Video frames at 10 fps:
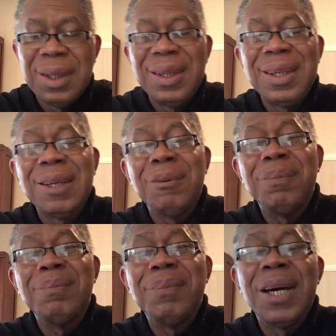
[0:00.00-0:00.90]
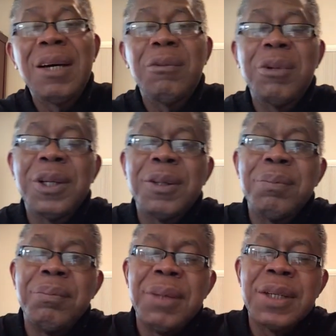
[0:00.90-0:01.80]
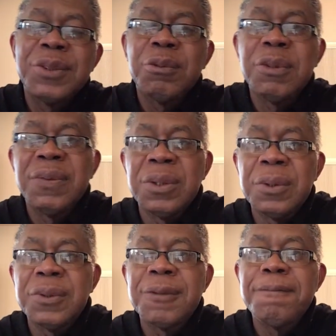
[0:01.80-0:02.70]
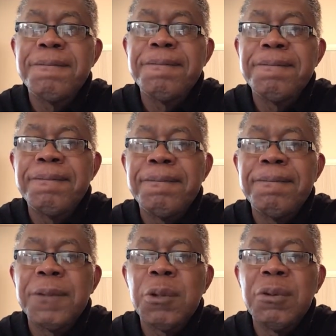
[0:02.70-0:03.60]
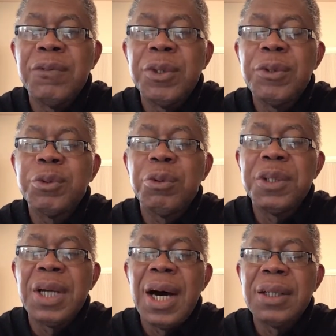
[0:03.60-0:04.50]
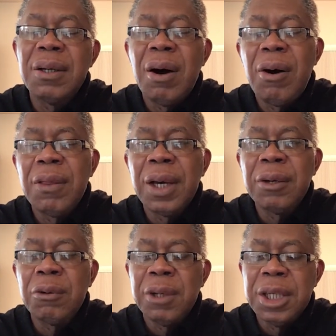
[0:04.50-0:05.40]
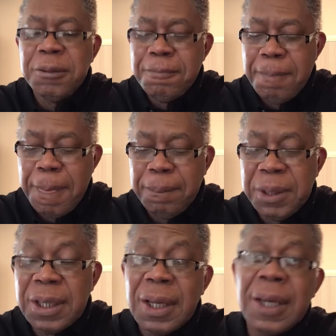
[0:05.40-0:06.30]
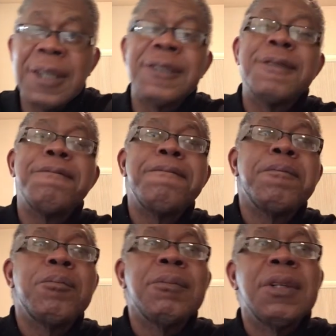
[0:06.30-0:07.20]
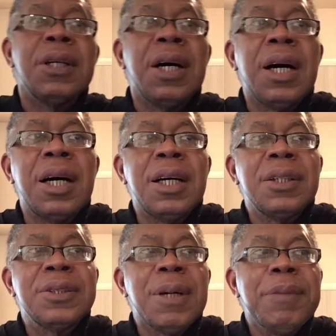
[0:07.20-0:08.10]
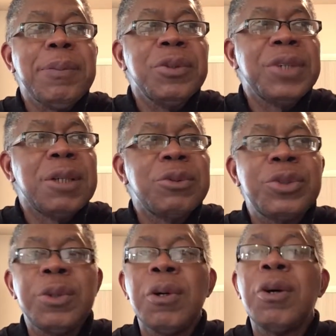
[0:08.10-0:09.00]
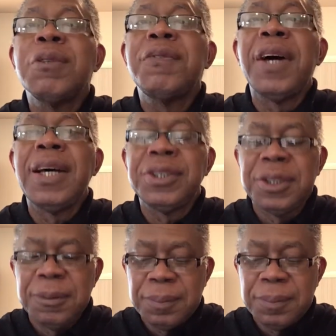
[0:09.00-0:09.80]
It met with mixed reviews. The reviews were not all that great because some people said it was too old-fashioned.